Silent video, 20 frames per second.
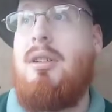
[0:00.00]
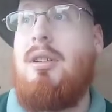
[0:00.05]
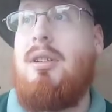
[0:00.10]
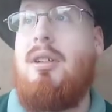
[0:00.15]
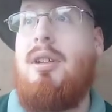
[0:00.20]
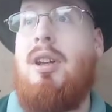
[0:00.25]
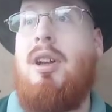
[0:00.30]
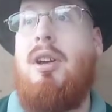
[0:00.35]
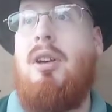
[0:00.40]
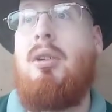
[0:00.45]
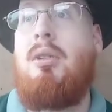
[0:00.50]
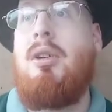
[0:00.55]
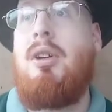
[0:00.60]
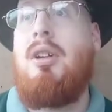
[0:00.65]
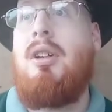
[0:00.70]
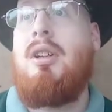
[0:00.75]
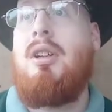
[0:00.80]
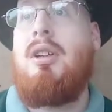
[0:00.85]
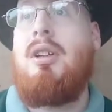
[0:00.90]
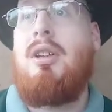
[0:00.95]

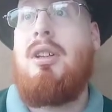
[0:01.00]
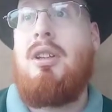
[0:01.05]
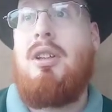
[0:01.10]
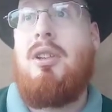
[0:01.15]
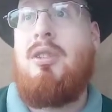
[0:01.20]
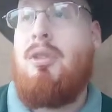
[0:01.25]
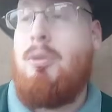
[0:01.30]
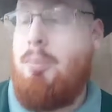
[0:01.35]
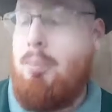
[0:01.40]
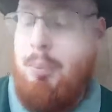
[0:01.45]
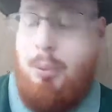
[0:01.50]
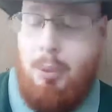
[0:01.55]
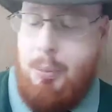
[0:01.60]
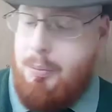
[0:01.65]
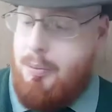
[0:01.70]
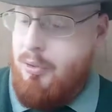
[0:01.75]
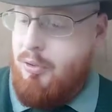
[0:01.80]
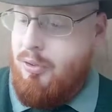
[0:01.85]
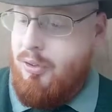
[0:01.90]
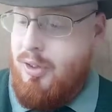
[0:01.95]
because you pull up
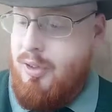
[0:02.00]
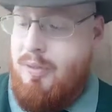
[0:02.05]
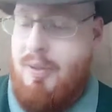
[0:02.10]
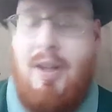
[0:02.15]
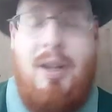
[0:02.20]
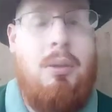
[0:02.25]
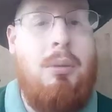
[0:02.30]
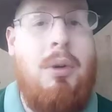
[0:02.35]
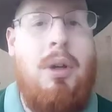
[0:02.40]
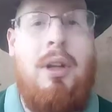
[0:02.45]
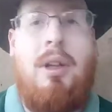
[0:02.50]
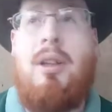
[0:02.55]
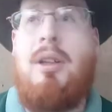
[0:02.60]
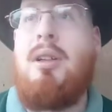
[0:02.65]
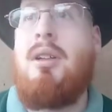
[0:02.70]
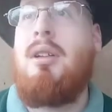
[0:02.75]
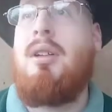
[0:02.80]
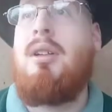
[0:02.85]
the sleeve anyway